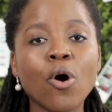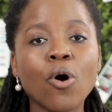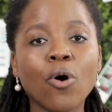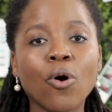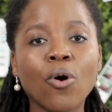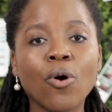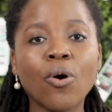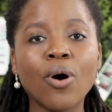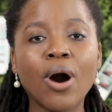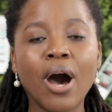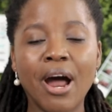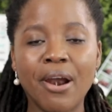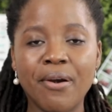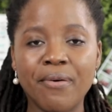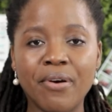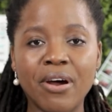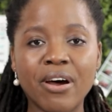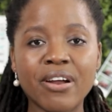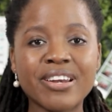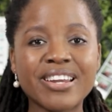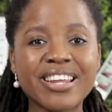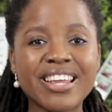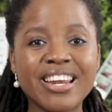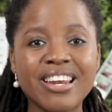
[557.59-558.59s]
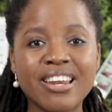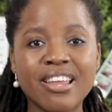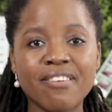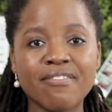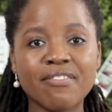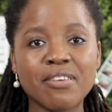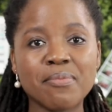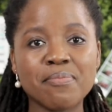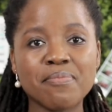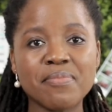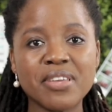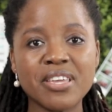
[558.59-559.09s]
or around
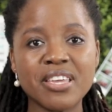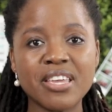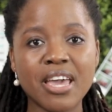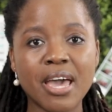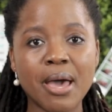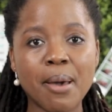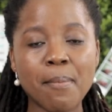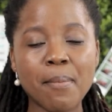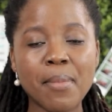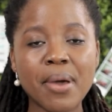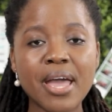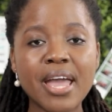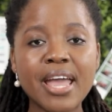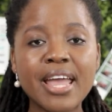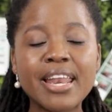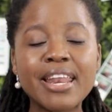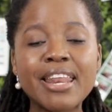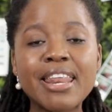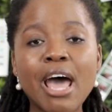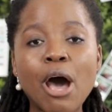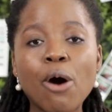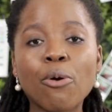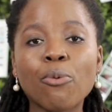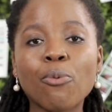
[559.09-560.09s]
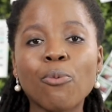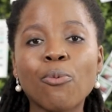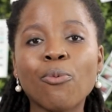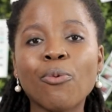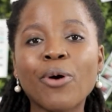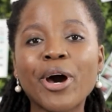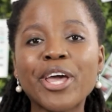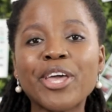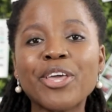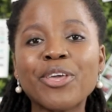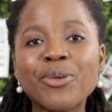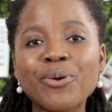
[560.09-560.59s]
11 p.m. Now,
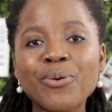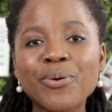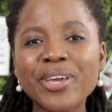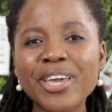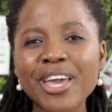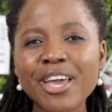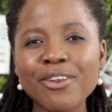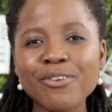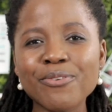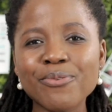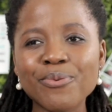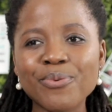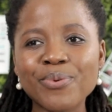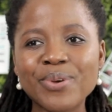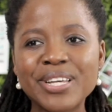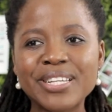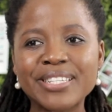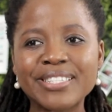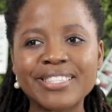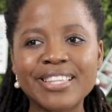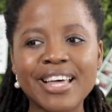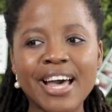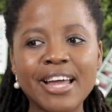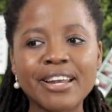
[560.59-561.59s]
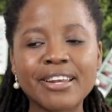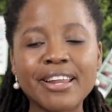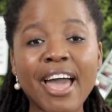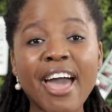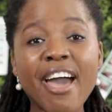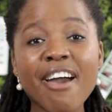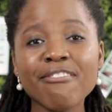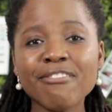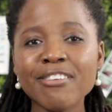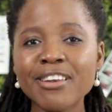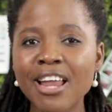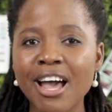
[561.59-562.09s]
what you can do is that
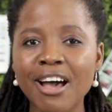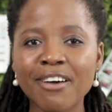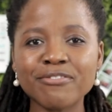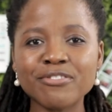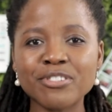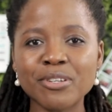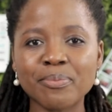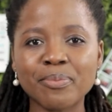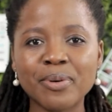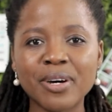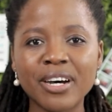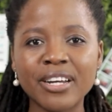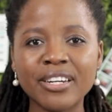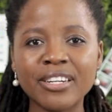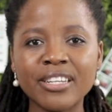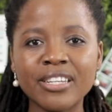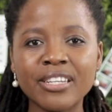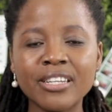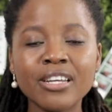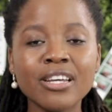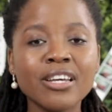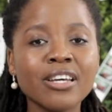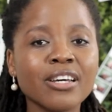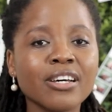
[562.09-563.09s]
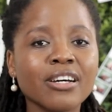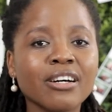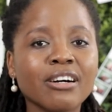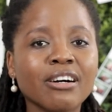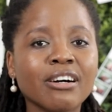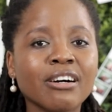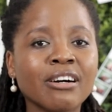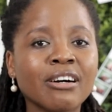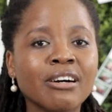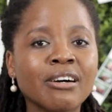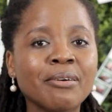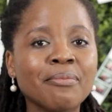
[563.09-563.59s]
have an after party,
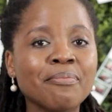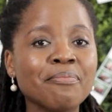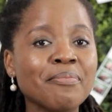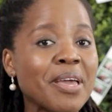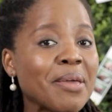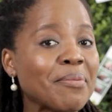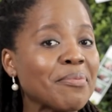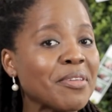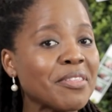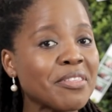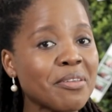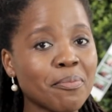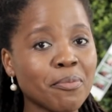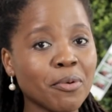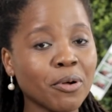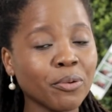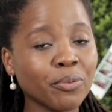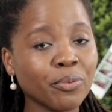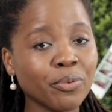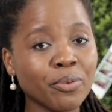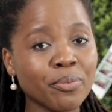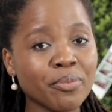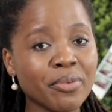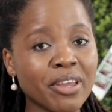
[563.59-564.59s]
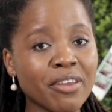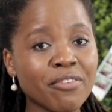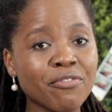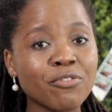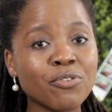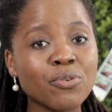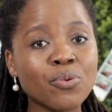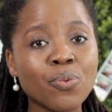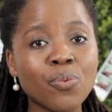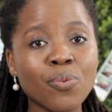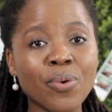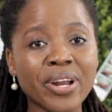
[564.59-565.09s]
maybe in the ballroom
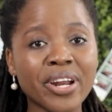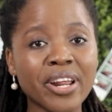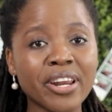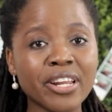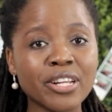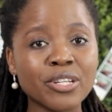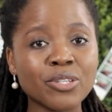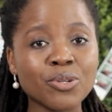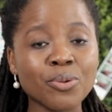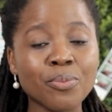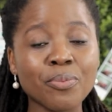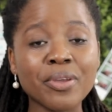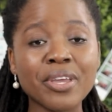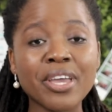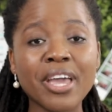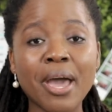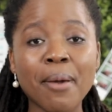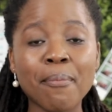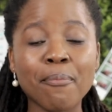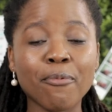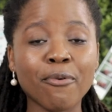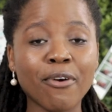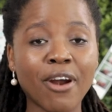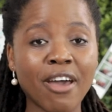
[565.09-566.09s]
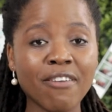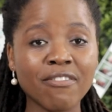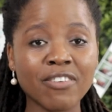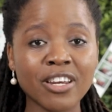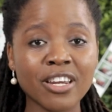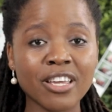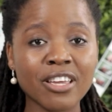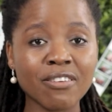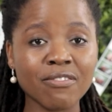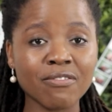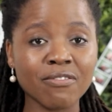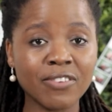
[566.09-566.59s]
if you wanted it to be a
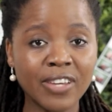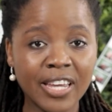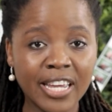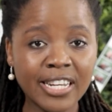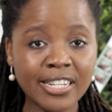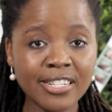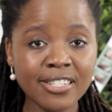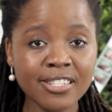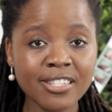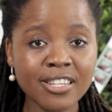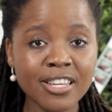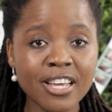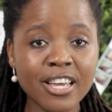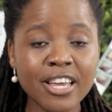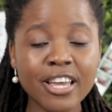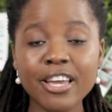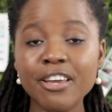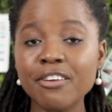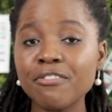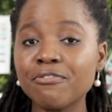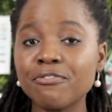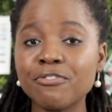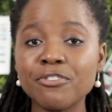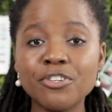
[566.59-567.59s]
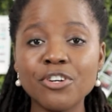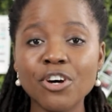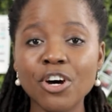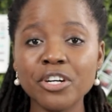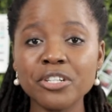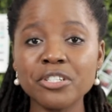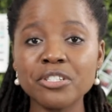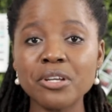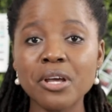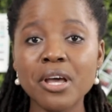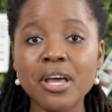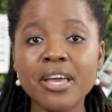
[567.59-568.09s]
private event. If
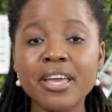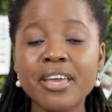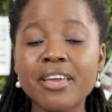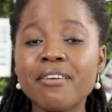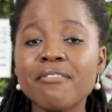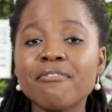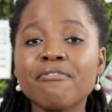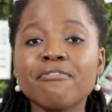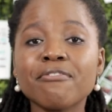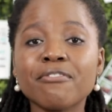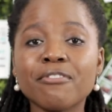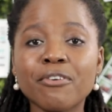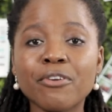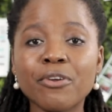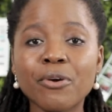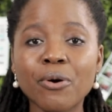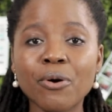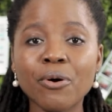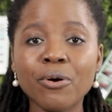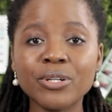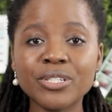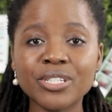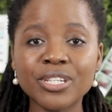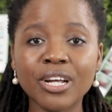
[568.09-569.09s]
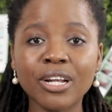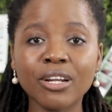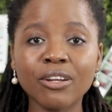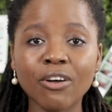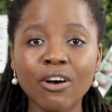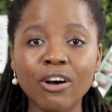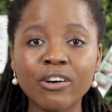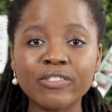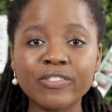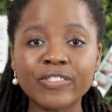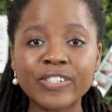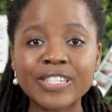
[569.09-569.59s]
not, if your hotel
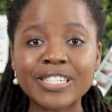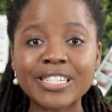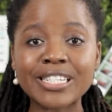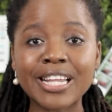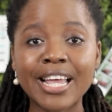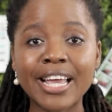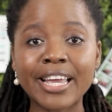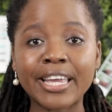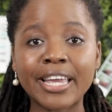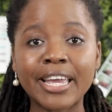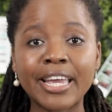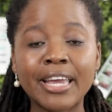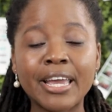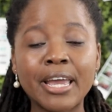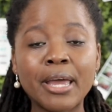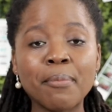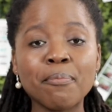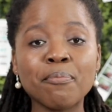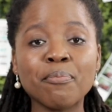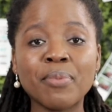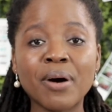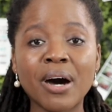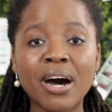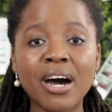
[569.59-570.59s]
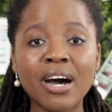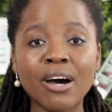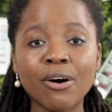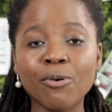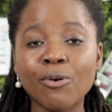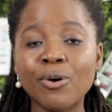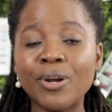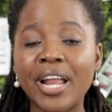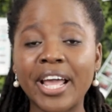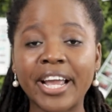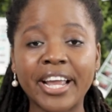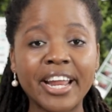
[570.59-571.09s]
offers like a bar
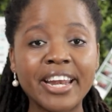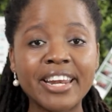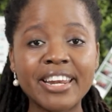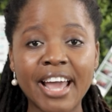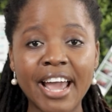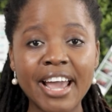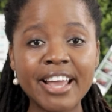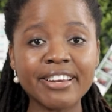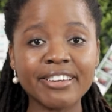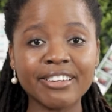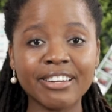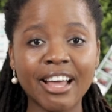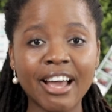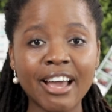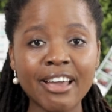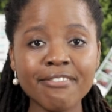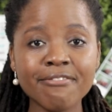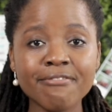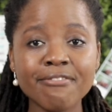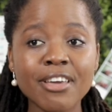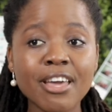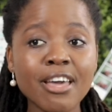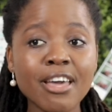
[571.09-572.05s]
or like a nightlife,